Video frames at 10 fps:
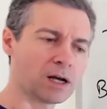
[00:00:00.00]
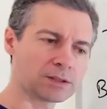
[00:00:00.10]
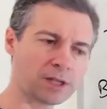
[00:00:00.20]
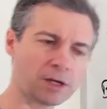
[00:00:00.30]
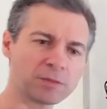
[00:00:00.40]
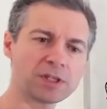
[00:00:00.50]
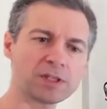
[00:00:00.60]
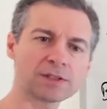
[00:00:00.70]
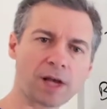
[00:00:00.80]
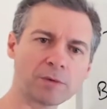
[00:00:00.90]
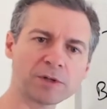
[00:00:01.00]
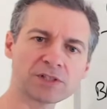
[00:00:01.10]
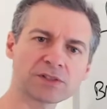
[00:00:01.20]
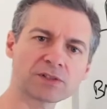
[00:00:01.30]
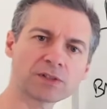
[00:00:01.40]
tell me, how much is
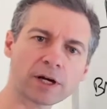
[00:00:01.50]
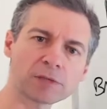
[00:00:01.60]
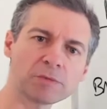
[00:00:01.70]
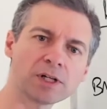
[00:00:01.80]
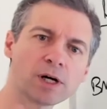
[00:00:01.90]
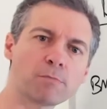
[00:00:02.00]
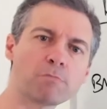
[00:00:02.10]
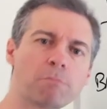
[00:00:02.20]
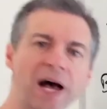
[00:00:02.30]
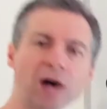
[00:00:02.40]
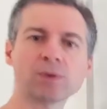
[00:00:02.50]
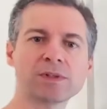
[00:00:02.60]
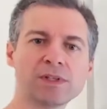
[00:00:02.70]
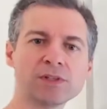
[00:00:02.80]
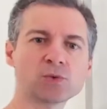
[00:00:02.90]
this document about
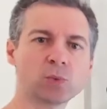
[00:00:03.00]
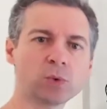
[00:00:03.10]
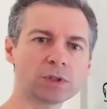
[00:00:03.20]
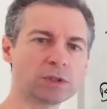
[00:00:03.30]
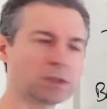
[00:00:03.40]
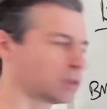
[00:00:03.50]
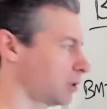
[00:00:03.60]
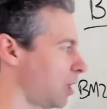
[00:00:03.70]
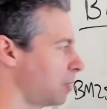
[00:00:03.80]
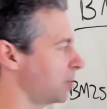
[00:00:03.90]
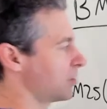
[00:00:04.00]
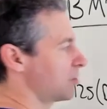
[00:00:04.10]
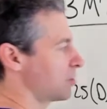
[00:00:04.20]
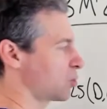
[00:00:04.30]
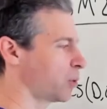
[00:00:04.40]
this word? How much is
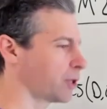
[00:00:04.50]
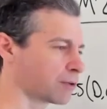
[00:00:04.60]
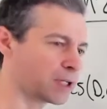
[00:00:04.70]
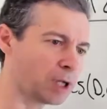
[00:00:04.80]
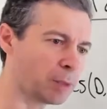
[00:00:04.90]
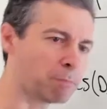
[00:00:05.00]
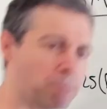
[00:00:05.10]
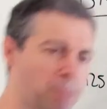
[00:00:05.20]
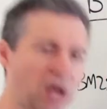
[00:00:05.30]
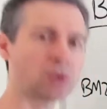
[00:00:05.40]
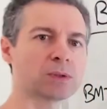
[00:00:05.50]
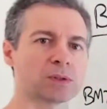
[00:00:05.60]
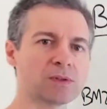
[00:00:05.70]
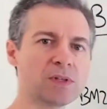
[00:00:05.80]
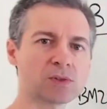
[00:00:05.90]
this query about
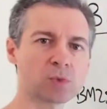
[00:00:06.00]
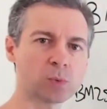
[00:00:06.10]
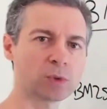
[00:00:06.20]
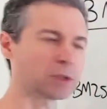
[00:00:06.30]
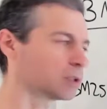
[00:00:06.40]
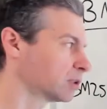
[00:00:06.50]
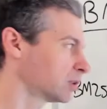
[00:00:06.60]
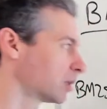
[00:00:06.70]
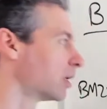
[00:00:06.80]
this word?